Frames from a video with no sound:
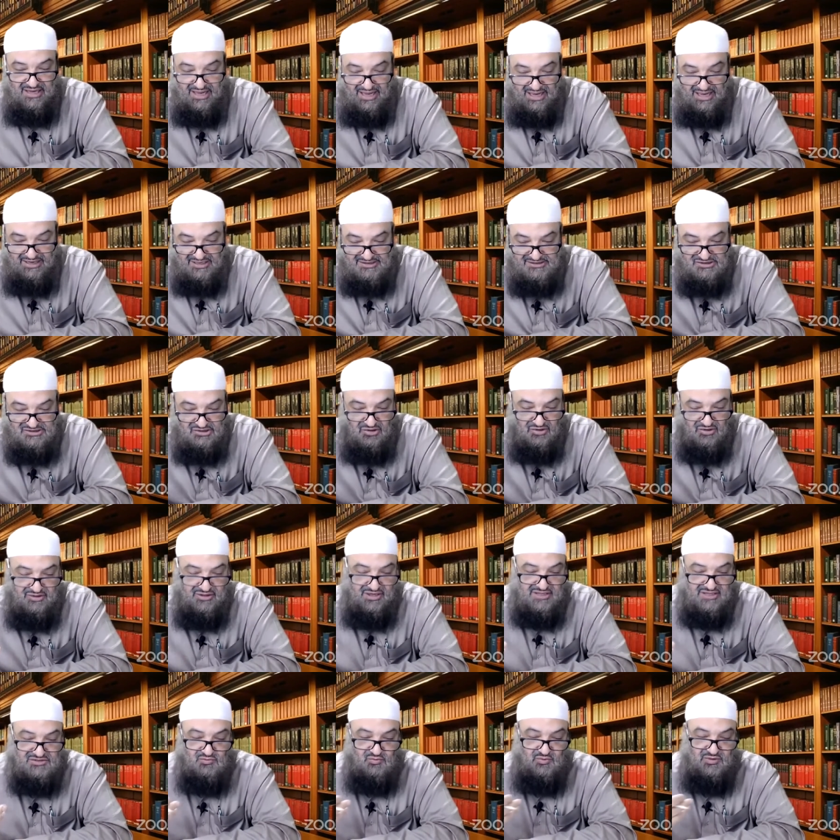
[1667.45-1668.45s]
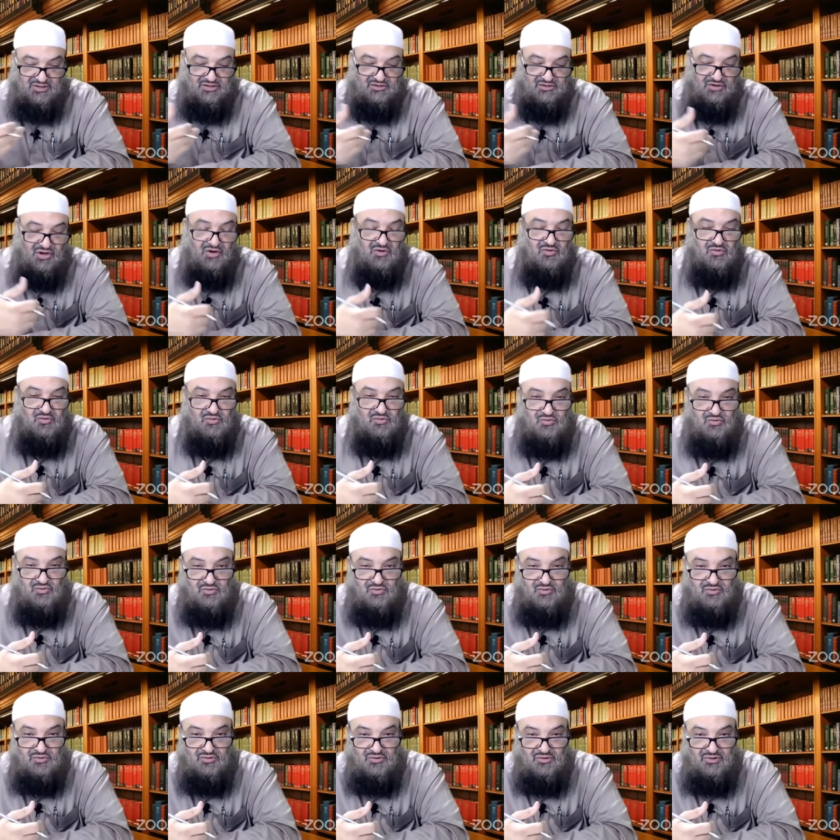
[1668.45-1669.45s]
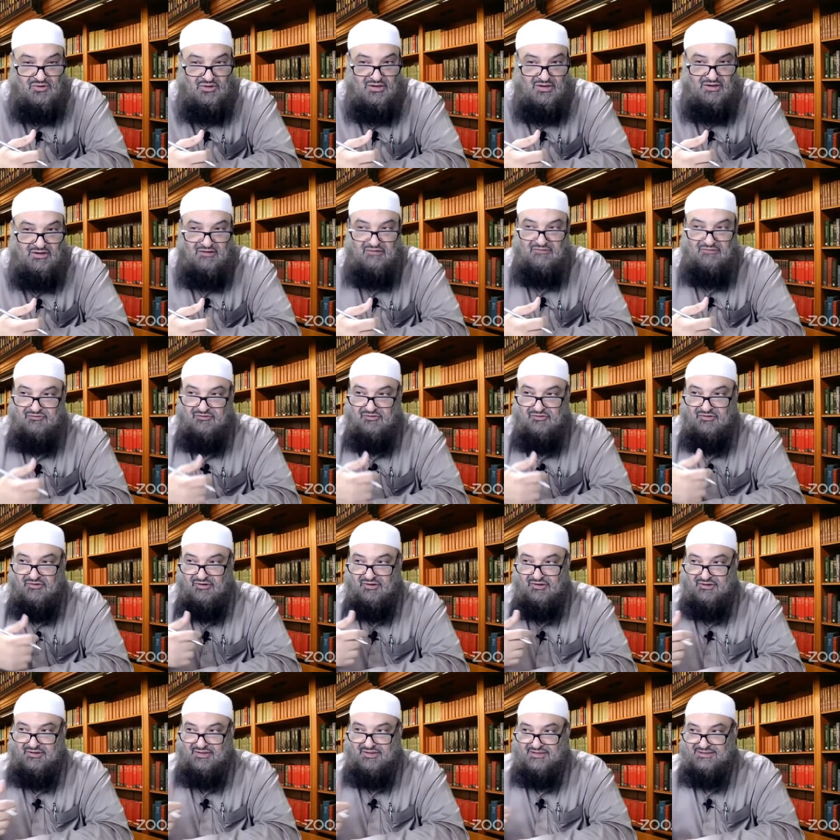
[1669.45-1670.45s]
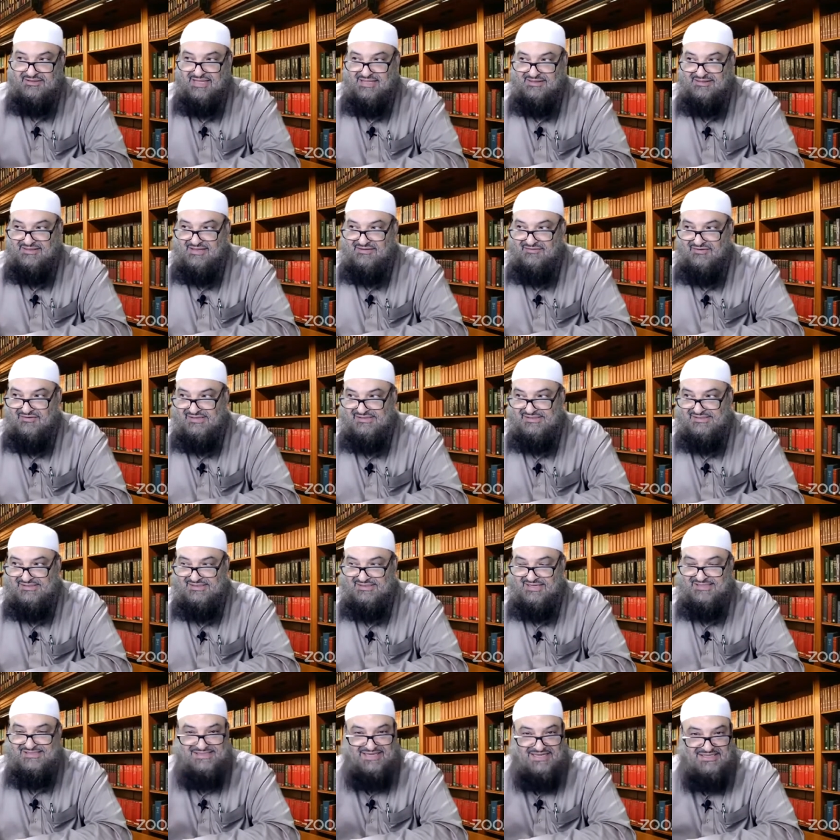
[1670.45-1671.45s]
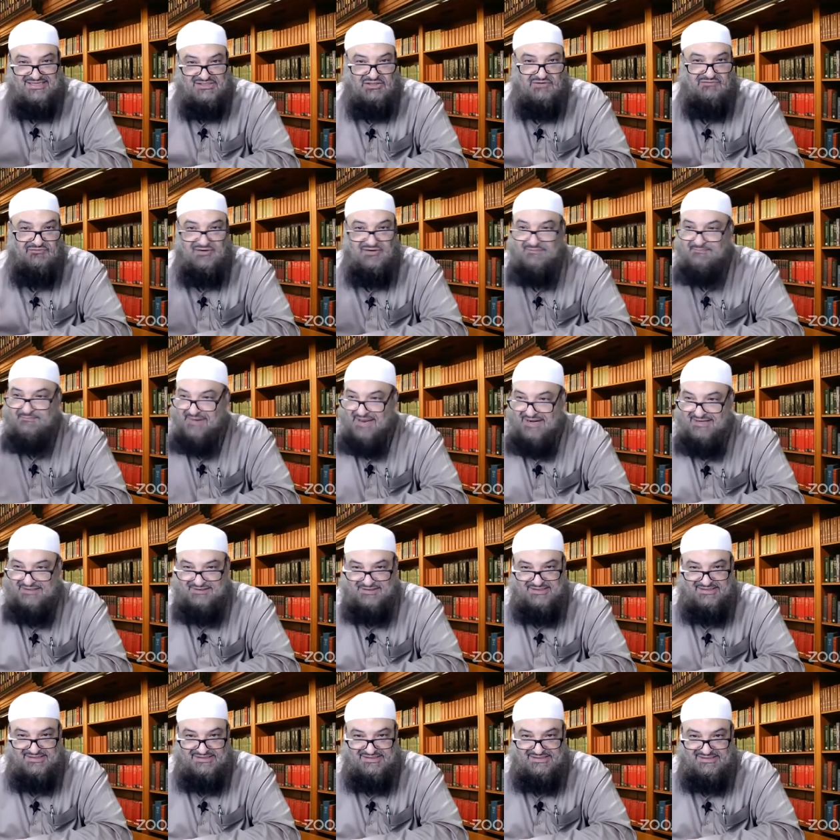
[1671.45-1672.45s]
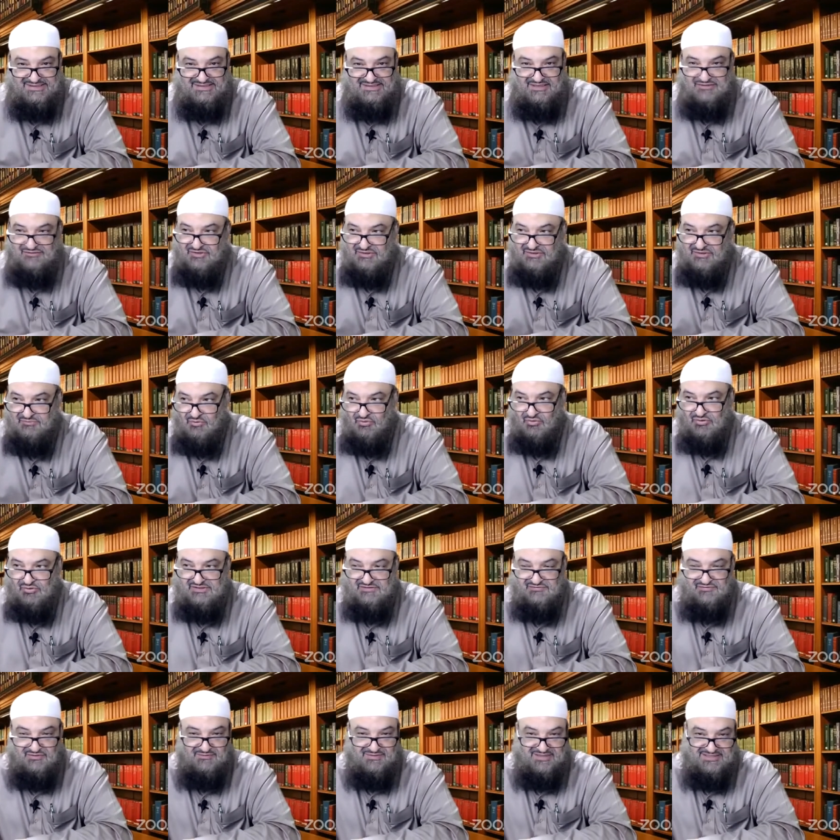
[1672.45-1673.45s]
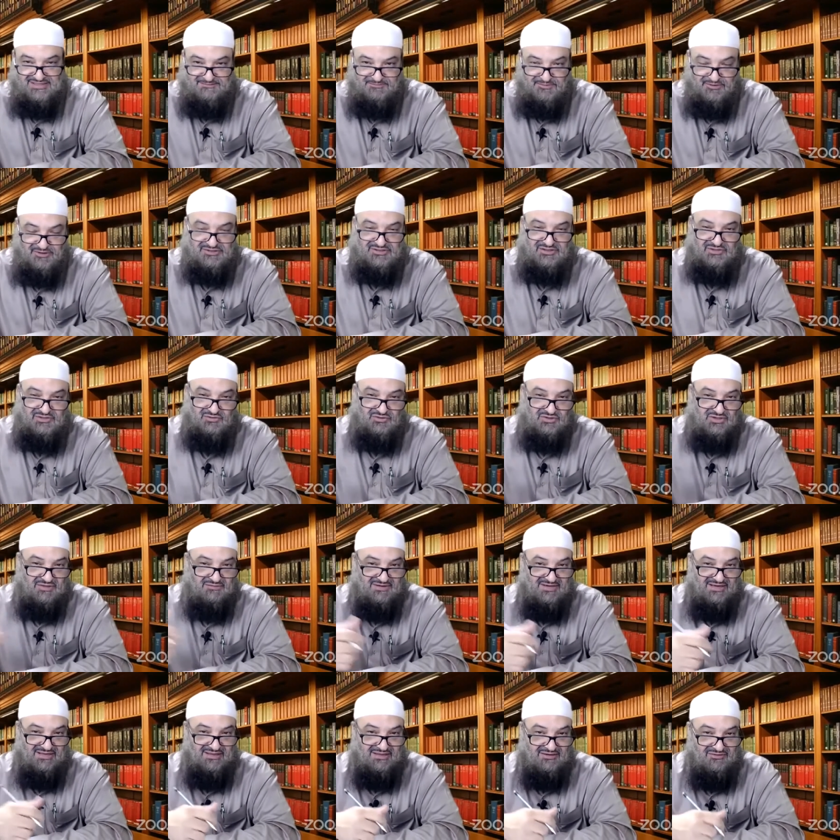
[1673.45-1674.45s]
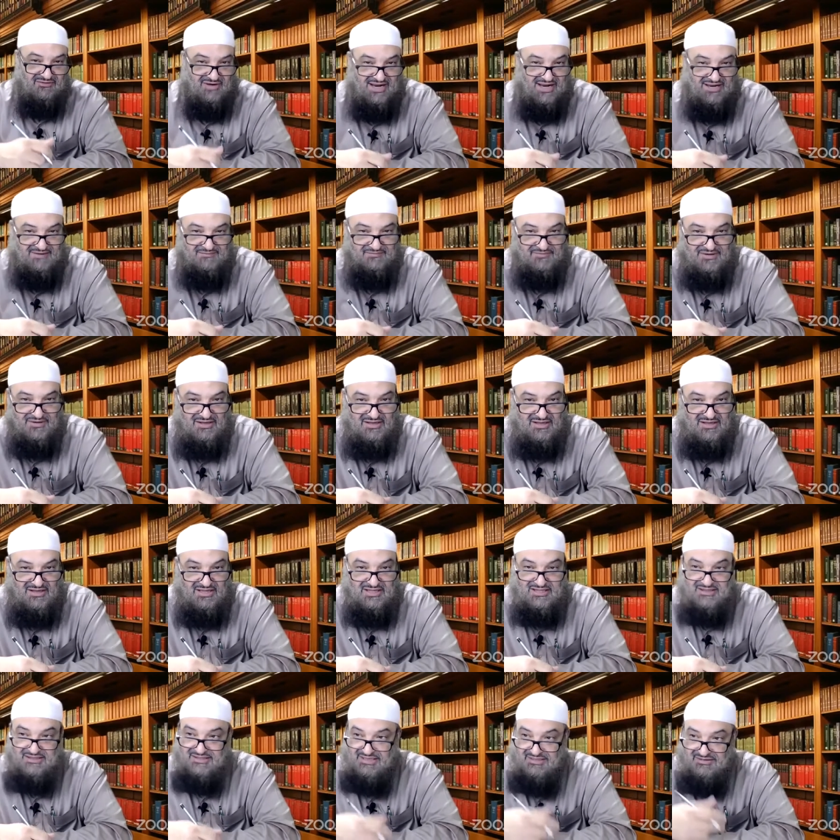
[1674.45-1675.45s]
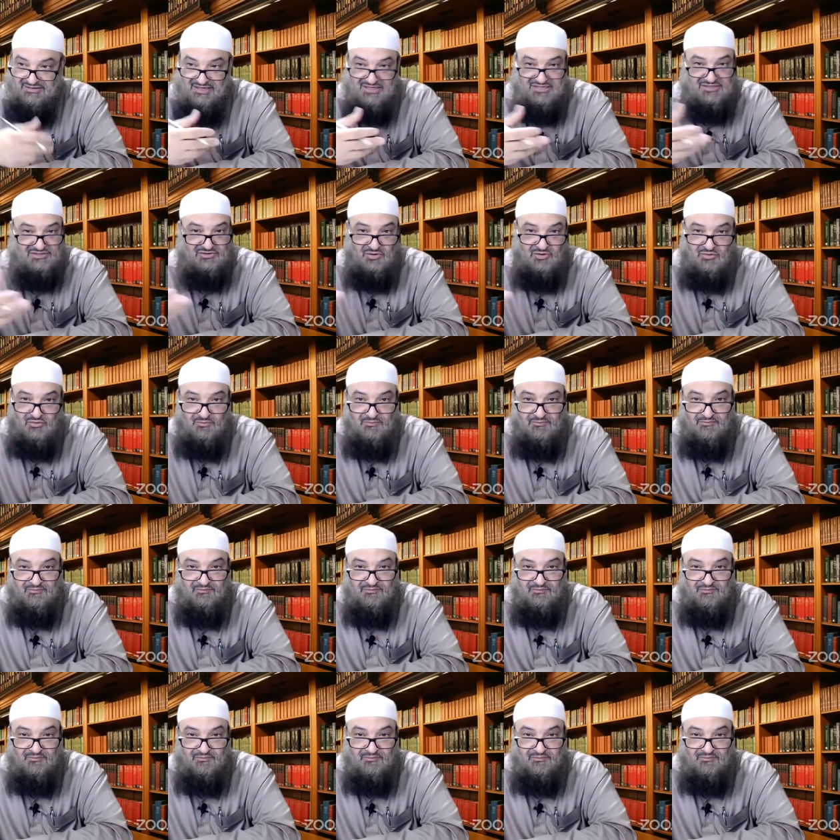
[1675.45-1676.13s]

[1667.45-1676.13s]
and as long as we know for uh, that there is a sense of repentance and remorse from this person who committed the crime, then there's no